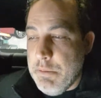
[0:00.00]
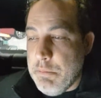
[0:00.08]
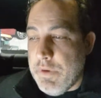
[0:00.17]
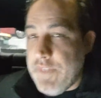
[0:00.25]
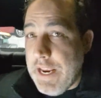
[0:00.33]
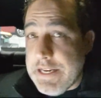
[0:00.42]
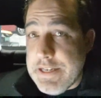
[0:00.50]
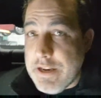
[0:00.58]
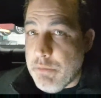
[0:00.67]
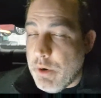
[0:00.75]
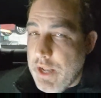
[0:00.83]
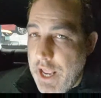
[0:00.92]
But they did
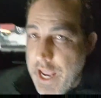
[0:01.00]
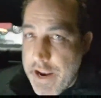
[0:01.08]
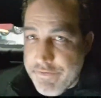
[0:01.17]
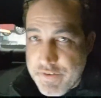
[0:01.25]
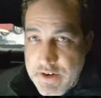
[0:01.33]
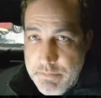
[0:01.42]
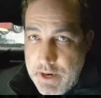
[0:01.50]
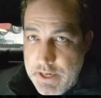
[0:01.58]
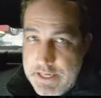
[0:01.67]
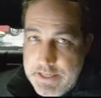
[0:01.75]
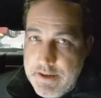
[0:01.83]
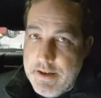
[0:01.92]
what
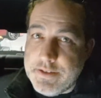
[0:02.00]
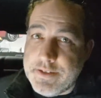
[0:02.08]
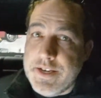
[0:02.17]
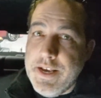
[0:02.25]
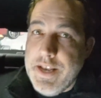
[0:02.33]
everybody does.